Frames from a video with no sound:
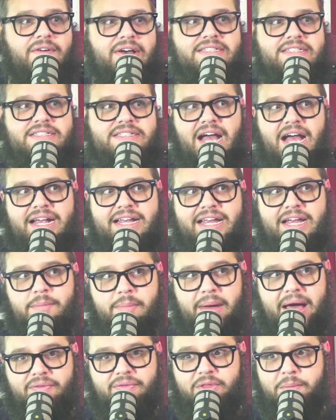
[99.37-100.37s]
us talking
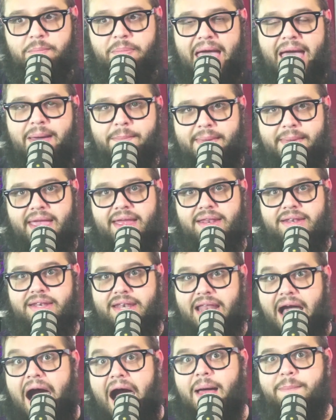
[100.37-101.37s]
about the
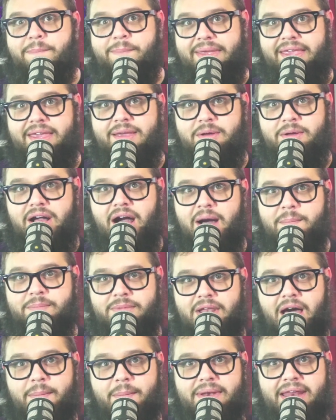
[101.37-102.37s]
Batman not being
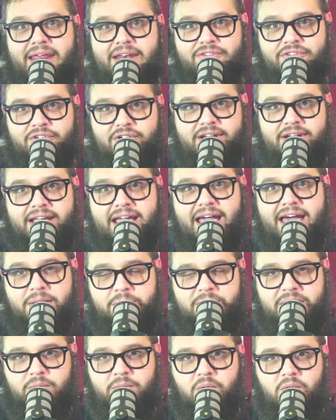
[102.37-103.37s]
nominated for an
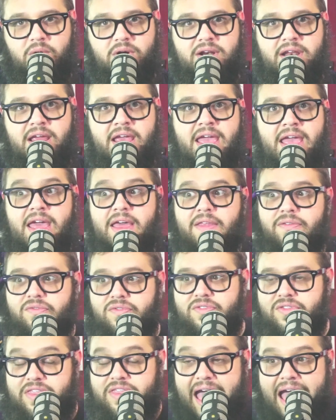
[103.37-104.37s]
Academy Award,
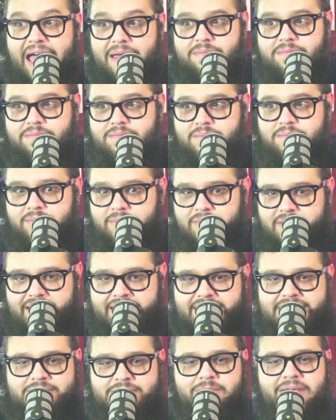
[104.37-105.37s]
that
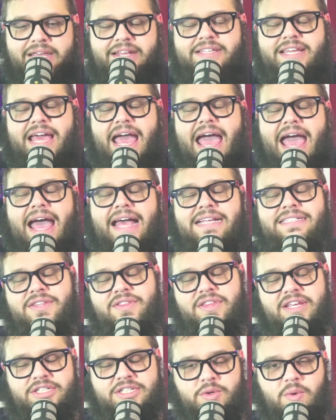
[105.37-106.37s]
leads me to
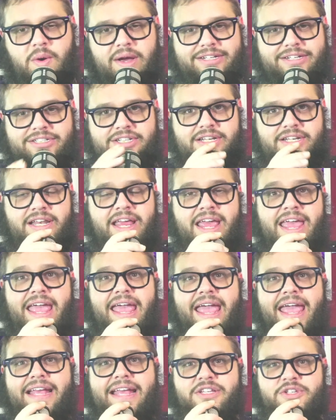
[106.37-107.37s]
ask this question.
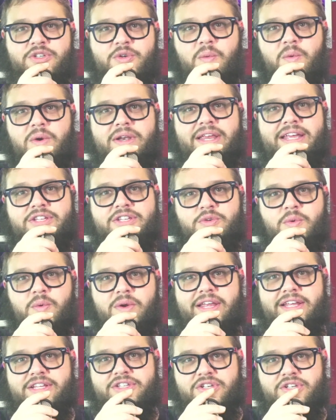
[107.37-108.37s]
In
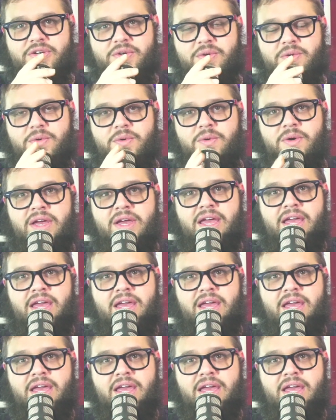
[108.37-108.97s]
2022,